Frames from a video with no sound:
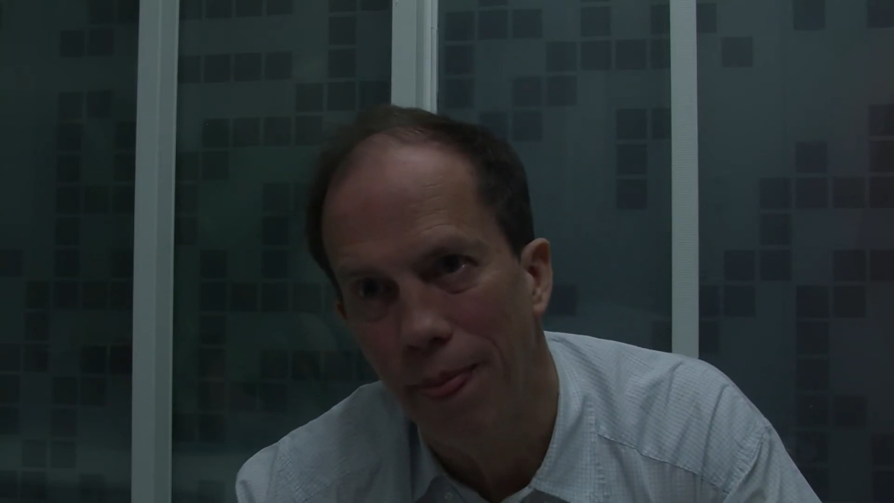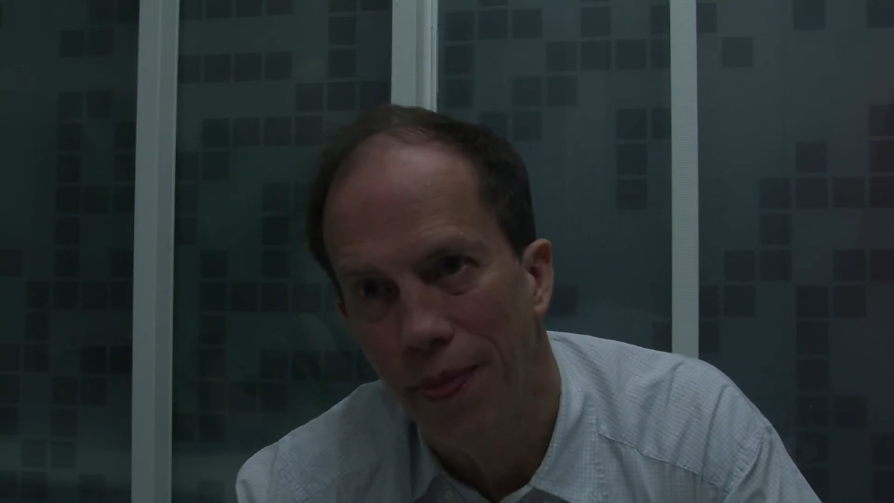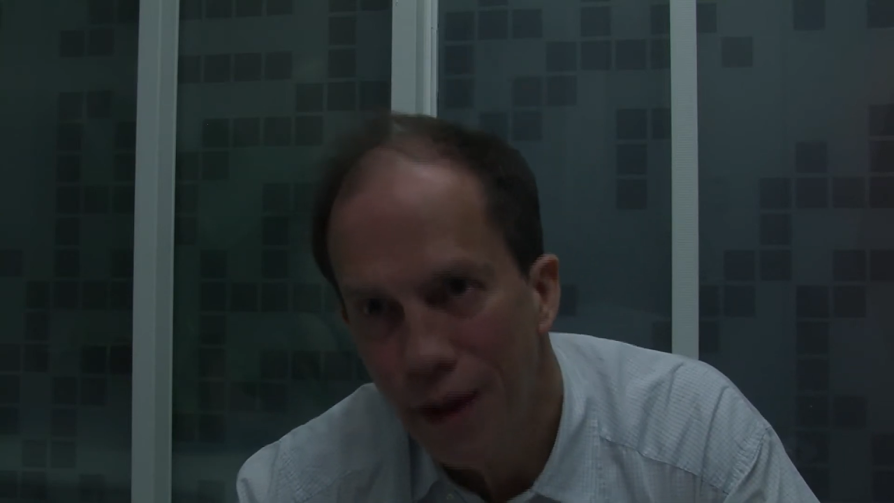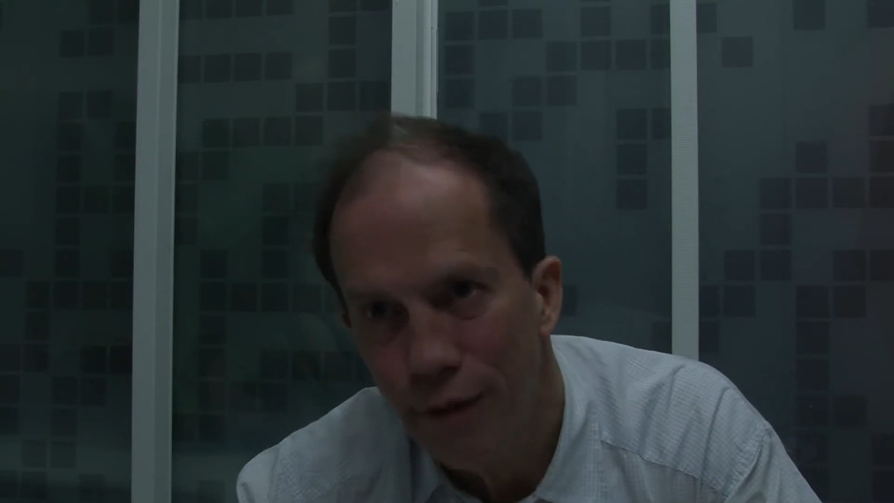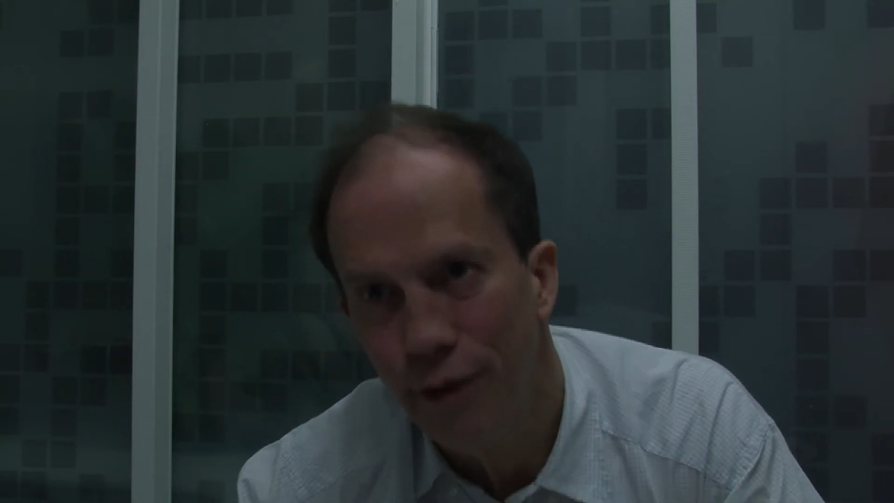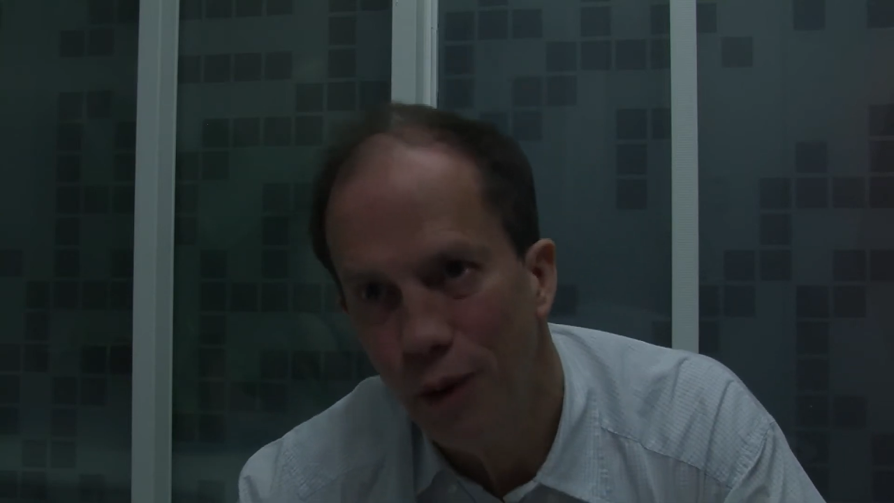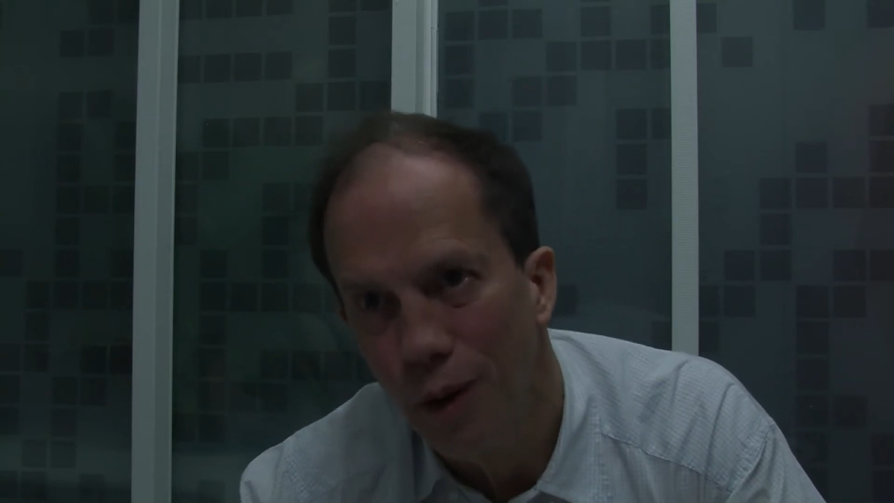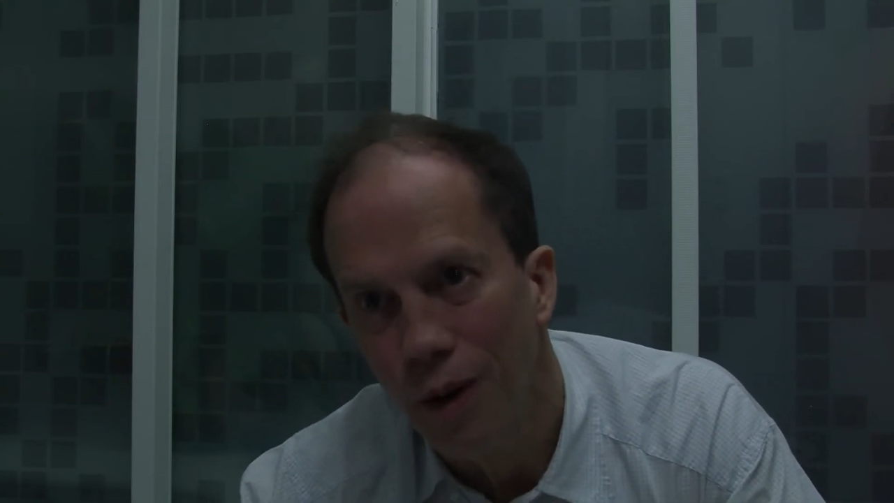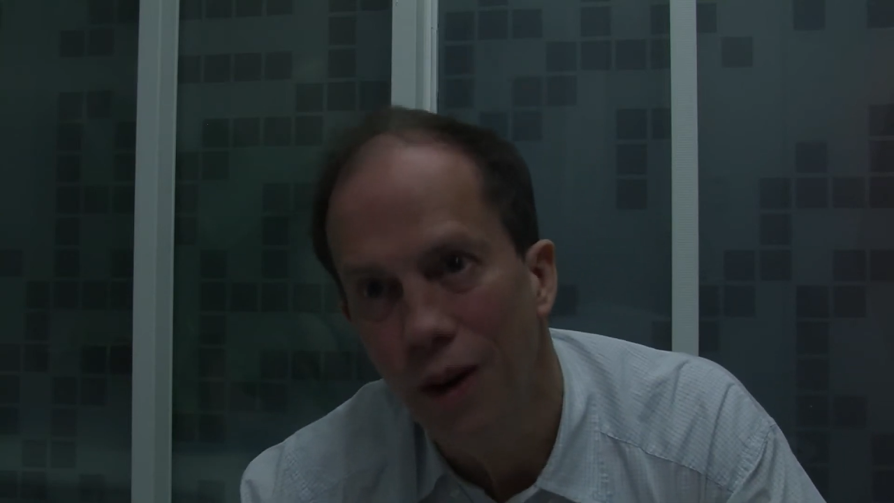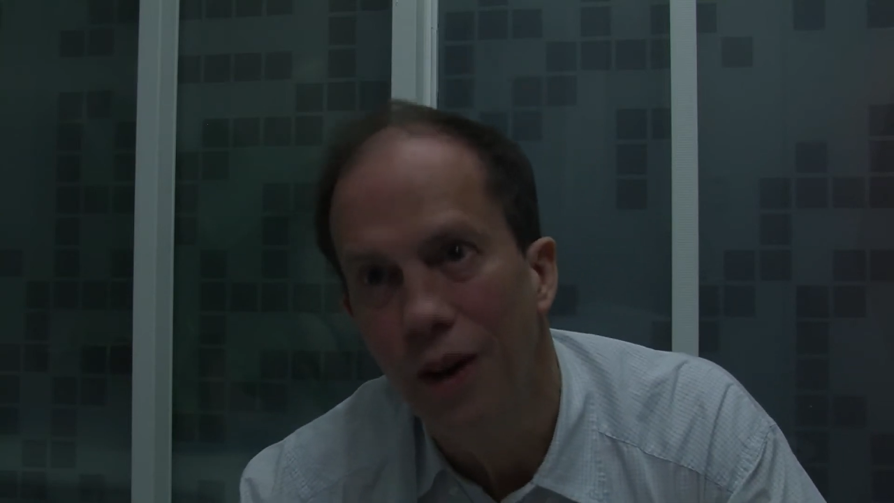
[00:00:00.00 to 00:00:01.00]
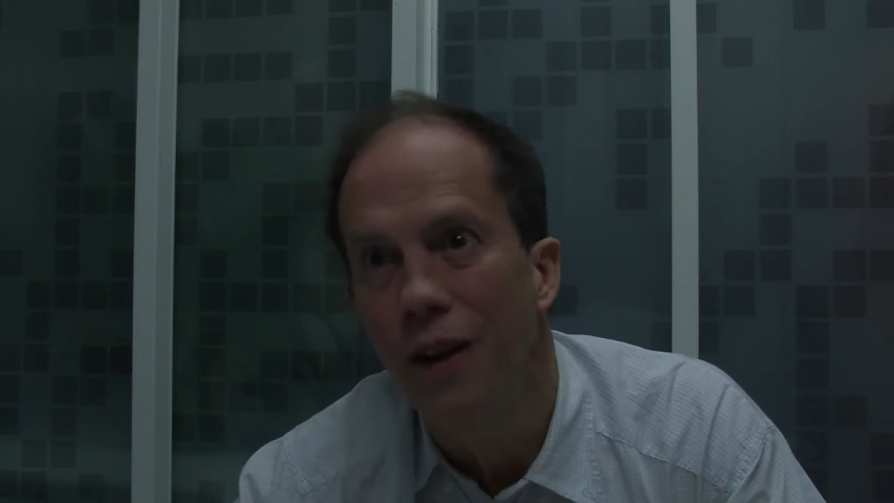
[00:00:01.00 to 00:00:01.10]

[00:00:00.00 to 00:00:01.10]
therefore,